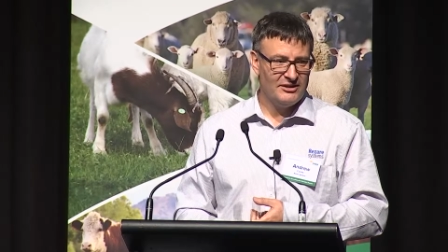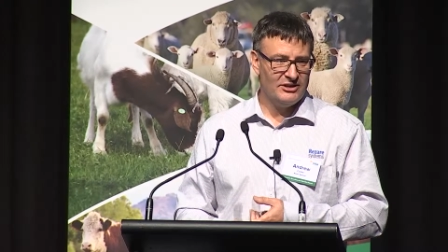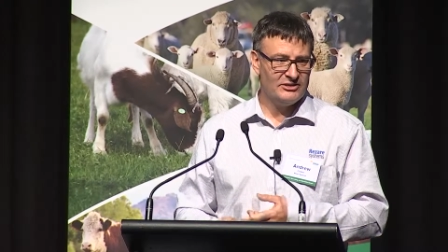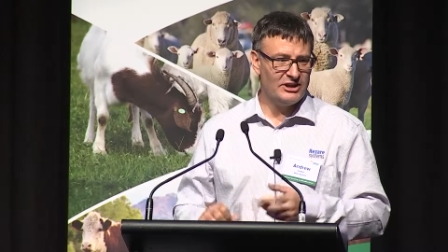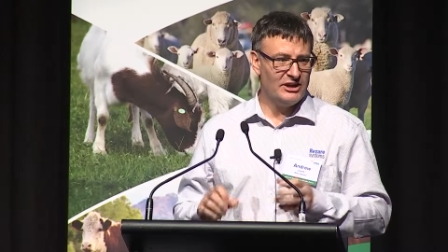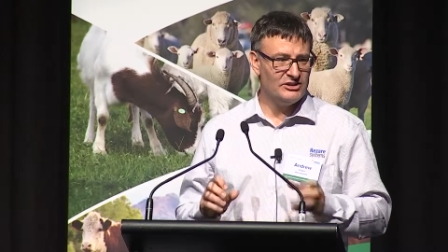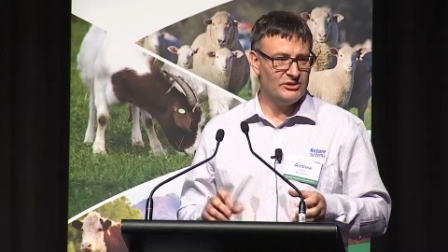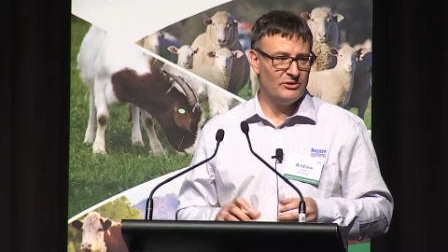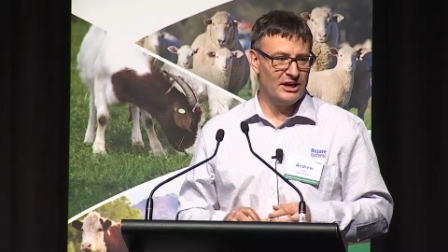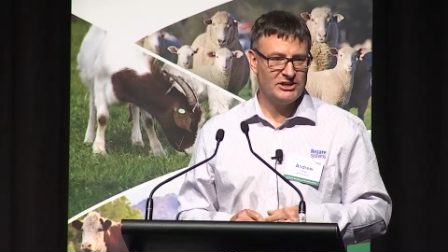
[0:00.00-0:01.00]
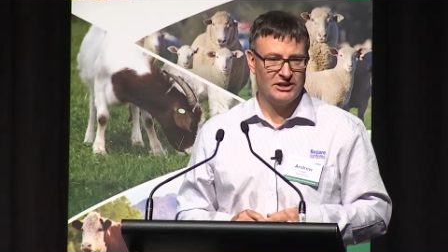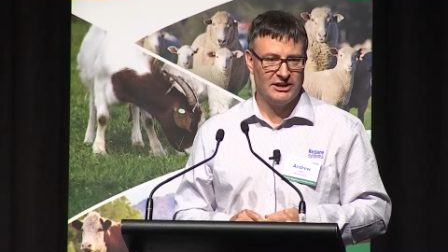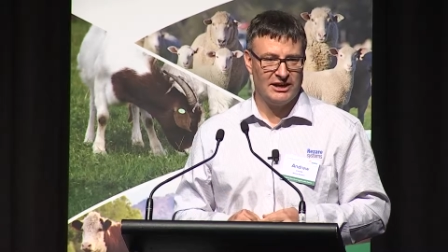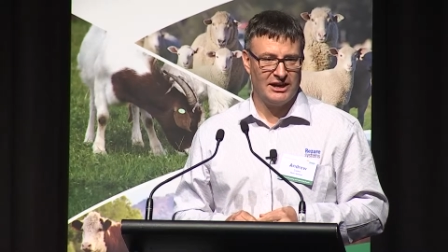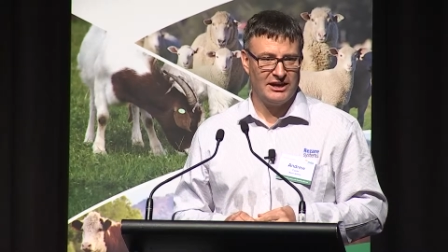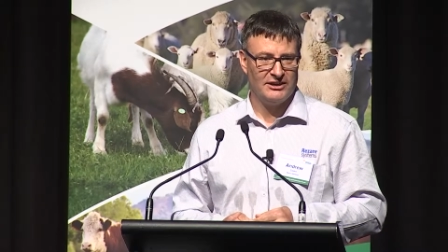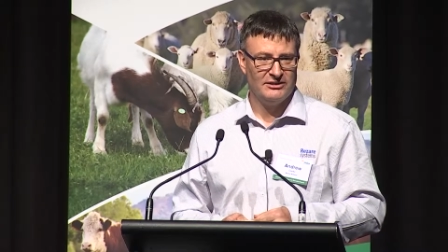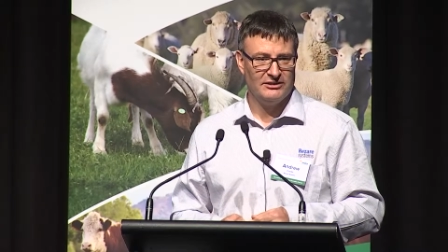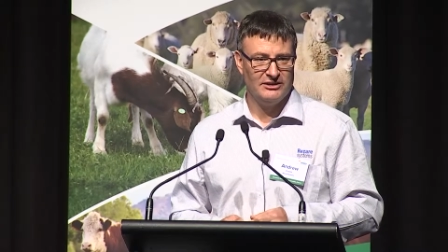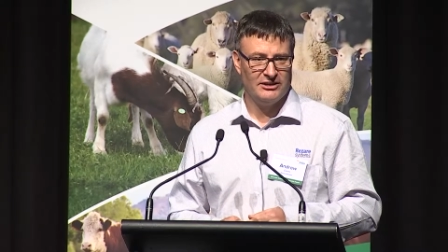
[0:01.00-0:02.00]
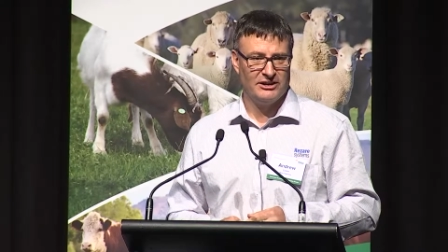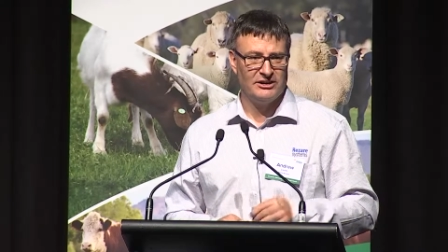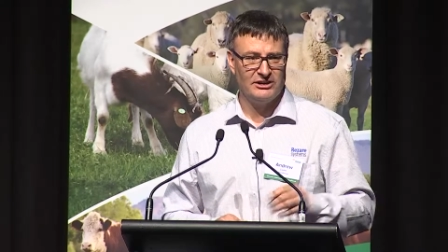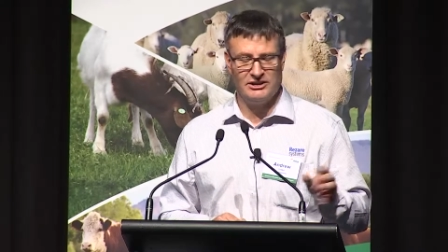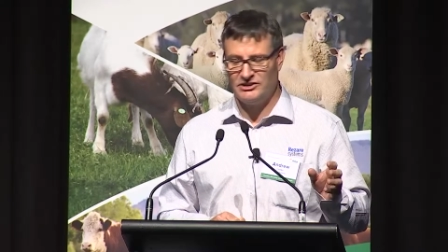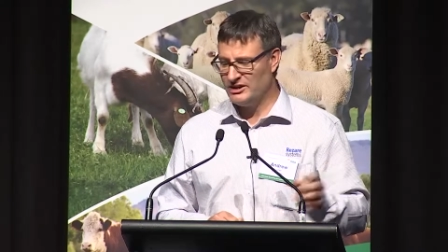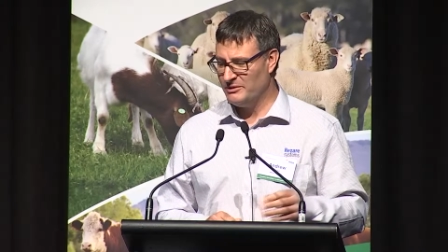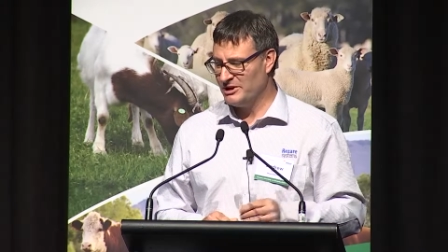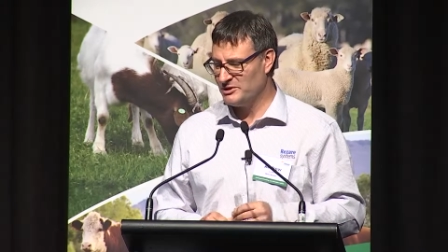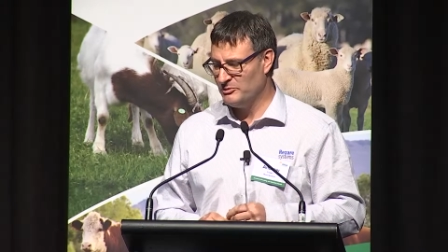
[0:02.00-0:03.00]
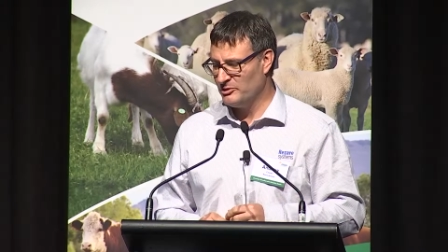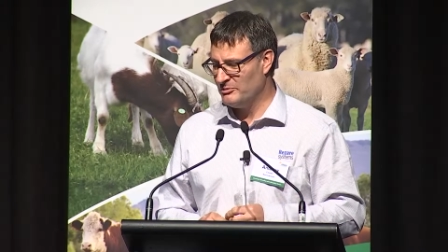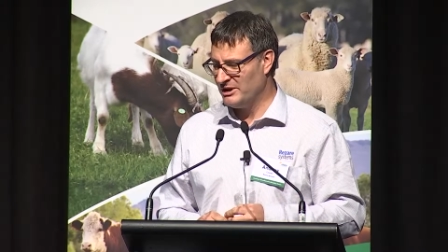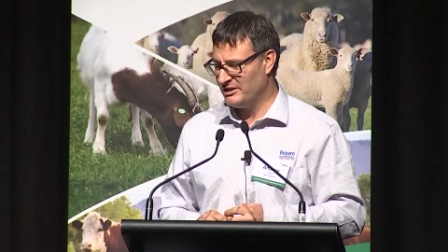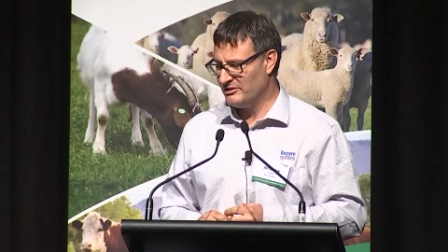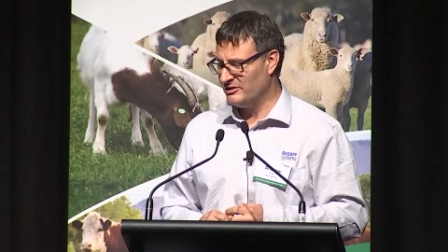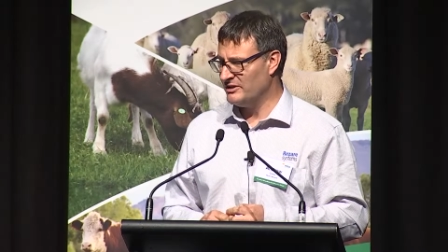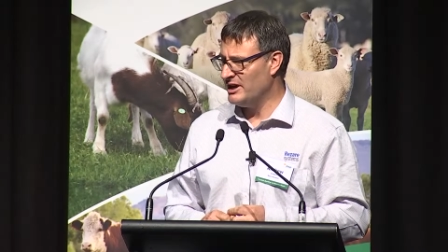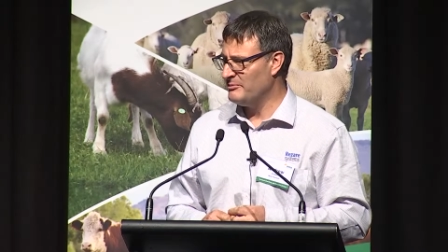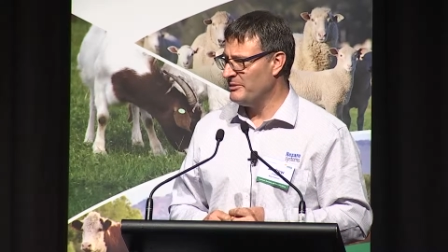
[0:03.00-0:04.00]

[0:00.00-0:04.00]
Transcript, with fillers: There's an integration layer, and I don't need to say much more about it than that,